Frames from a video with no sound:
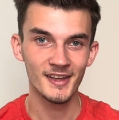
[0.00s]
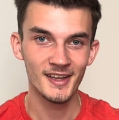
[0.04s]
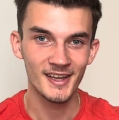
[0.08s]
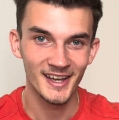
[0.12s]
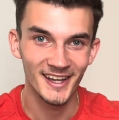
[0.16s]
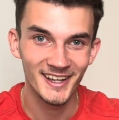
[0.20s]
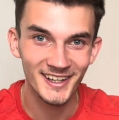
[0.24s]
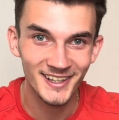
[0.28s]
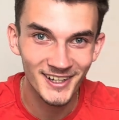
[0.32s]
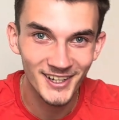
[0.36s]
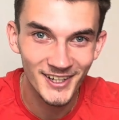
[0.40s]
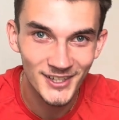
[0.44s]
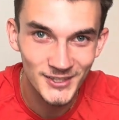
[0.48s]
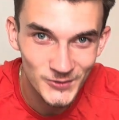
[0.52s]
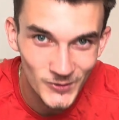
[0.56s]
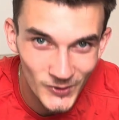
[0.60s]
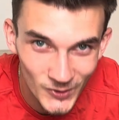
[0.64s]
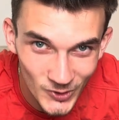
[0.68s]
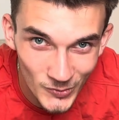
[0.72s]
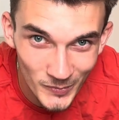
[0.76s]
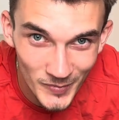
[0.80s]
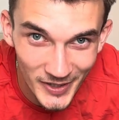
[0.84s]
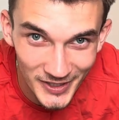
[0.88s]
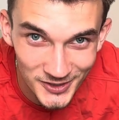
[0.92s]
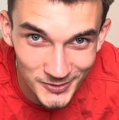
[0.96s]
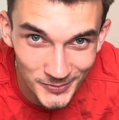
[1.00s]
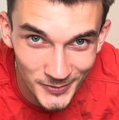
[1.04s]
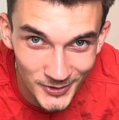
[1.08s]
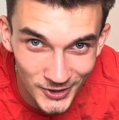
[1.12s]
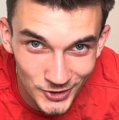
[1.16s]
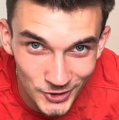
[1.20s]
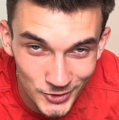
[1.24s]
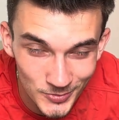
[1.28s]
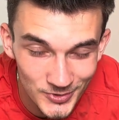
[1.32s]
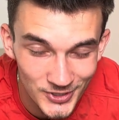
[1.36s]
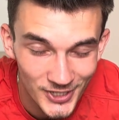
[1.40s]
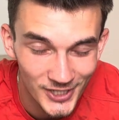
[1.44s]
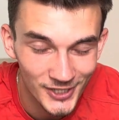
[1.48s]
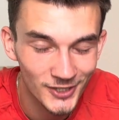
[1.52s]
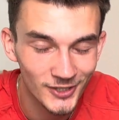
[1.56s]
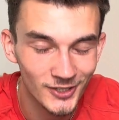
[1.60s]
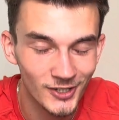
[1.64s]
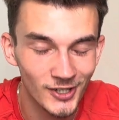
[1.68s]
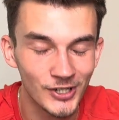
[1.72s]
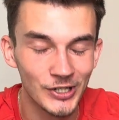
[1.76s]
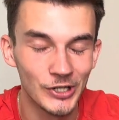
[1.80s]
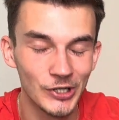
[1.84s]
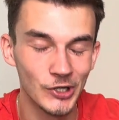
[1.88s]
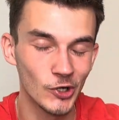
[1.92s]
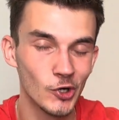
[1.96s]
Hey guys, welcome back to my YouTube channel.
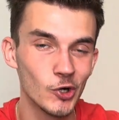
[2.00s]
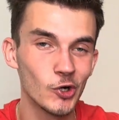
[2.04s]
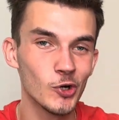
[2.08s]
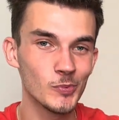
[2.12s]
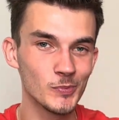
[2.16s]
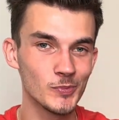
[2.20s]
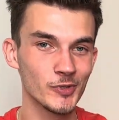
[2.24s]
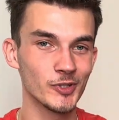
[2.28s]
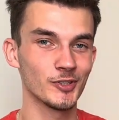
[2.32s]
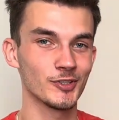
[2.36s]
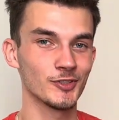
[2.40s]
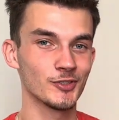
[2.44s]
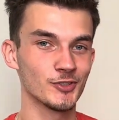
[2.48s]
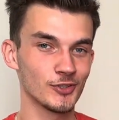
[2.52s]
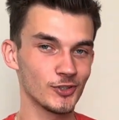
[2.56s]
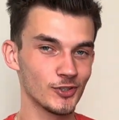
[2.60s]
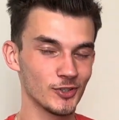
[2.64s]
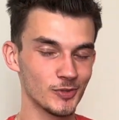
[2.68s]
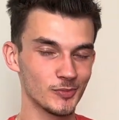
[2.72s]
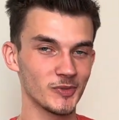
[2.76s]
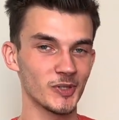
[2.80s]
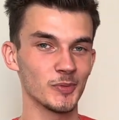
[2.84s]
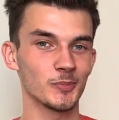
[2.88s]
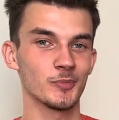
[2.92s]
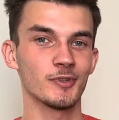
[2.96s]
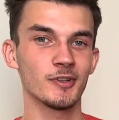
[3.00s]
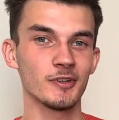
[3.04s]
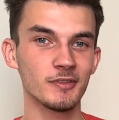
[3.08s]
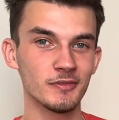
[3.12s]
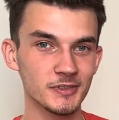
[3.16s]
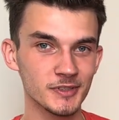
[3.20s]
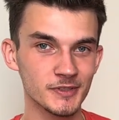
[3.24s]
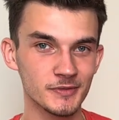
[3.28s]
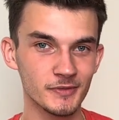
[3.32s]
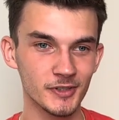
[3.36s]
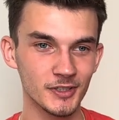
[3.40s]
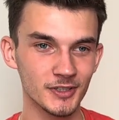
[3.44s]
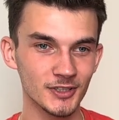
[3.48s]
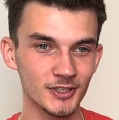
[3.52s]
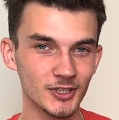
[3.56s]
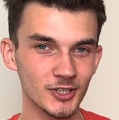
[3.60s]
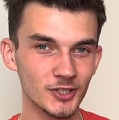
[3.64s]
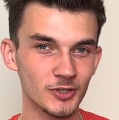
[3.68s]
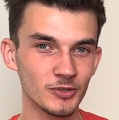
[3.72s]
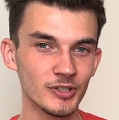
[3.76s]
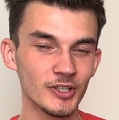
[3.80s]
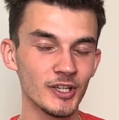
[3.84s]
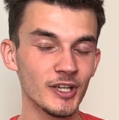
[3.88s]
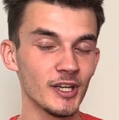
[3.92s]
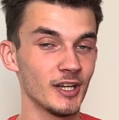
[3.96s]
I hope you enjoyed my previous video.
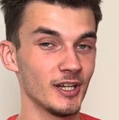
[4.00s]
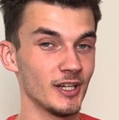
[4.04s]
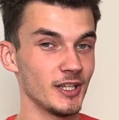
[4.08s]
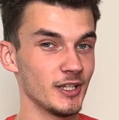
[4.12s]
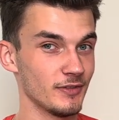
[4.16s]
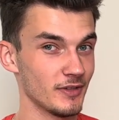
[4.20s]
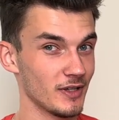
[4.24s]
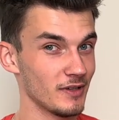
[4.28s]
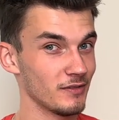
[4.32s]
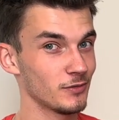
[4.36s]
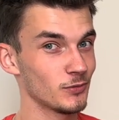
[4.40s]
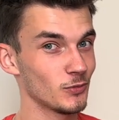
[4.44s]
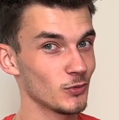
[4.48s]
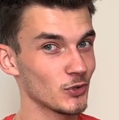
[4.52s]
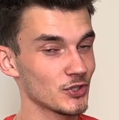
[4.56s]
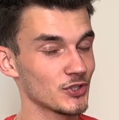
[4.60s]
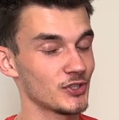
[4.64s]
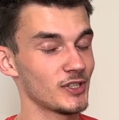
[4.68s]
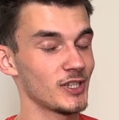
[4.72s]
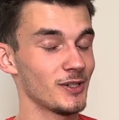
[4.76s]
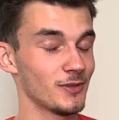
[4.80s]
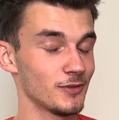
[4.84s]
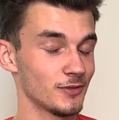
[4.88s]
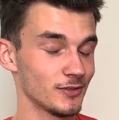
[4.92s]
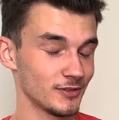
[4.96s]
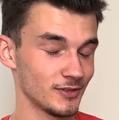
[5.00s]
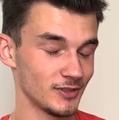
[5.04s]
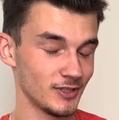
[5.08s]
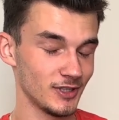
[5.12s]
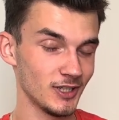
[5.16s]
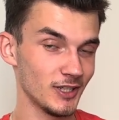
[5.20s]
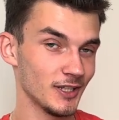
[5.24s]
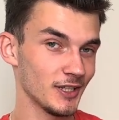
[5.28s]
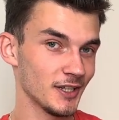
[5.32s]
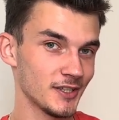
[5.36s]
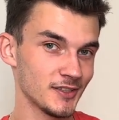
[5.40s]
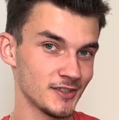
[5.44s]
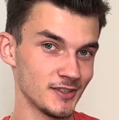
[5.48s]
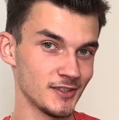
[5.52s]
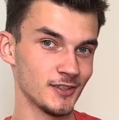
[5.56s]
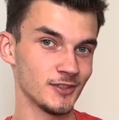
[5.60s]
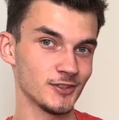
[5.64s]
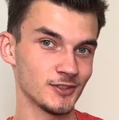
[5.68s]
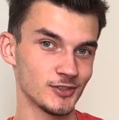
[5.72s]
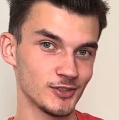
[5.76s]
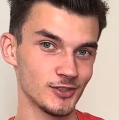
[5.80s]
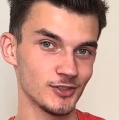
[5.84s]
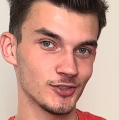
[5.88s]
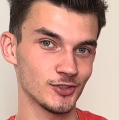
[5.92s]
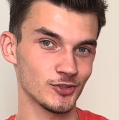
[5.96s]
If you haven't watched that one, link is in the
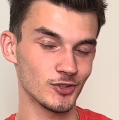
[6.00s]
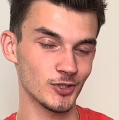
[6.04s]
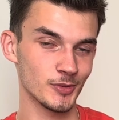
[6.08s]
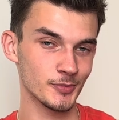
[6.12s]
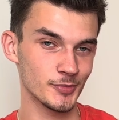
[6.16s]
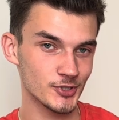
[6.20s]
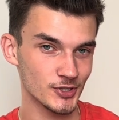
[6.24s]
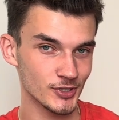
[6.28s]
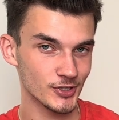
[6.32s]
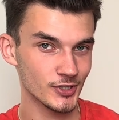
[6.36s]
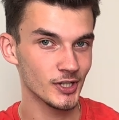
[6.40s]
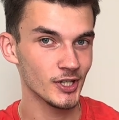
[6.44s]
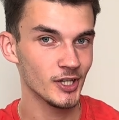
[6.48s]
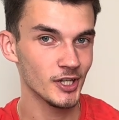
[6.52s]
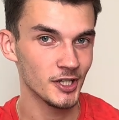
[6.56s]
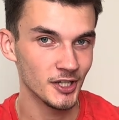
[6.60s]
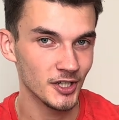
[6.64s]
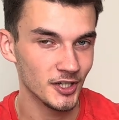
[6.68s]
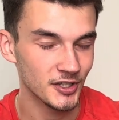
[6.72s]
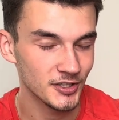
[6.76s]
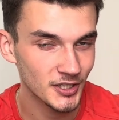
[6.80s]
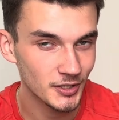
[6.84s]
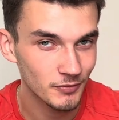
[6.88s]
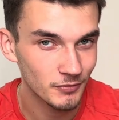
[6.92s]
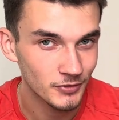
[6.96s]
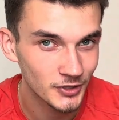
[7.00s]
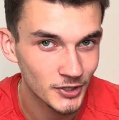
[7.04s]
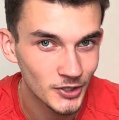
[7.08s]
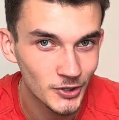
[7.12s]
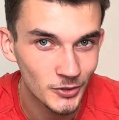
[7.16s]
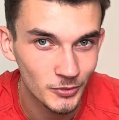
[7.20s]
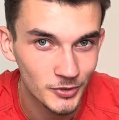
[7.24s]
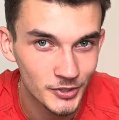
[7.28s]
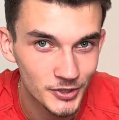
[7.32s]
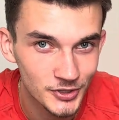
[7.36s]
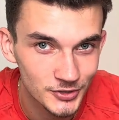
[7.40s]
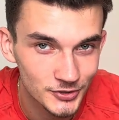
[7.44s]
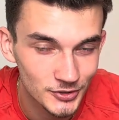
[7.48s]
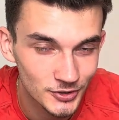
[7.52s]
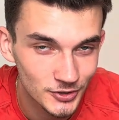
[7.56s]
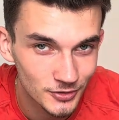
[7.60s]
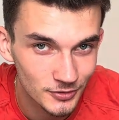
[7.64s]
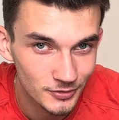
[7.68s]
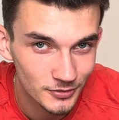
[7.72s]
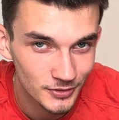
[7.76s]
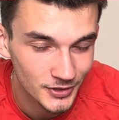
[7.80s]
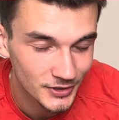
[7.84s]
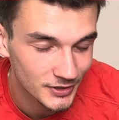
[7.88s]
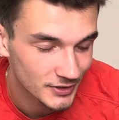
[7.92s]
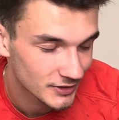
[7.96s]
description. In that video we're
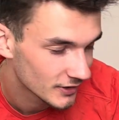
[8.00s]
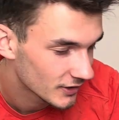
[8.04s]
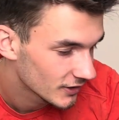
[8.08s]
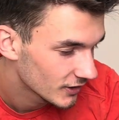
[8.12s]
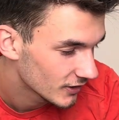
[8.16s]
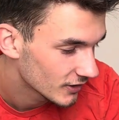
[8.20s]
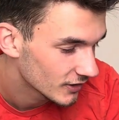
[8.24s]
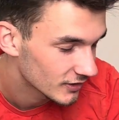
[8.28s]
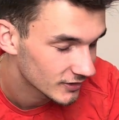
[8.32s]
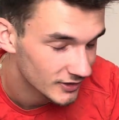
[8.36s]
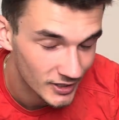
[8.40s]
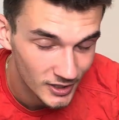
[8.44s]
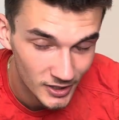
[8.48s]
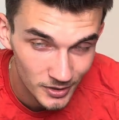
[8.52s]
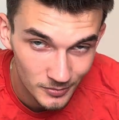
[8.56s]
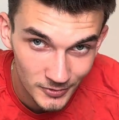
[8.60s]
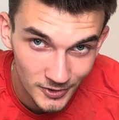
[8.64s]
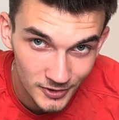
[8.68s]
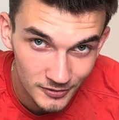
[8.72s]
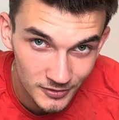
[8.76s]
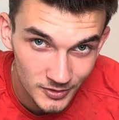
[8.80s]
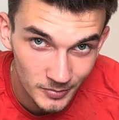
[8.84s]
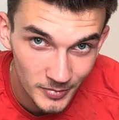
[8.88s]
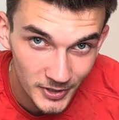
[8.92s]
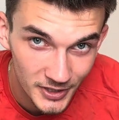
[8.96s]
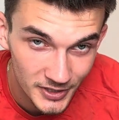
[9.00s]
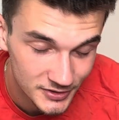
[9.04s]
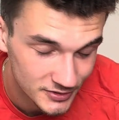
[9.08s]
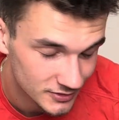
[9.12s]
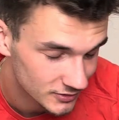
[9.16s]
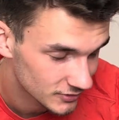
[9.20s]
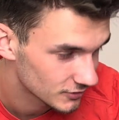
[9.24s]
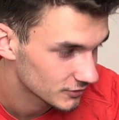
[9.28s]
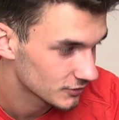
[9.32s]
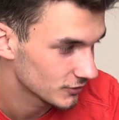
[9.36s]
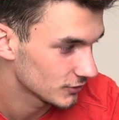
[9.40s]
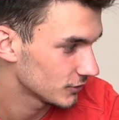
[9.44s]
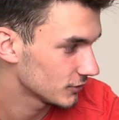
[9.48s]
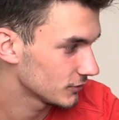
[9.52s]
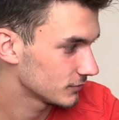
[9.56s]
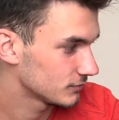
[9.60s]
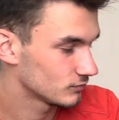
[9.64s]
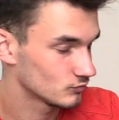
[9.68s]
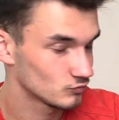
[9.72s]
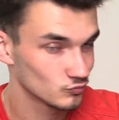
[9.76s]
discovering the anatomy of the bass, so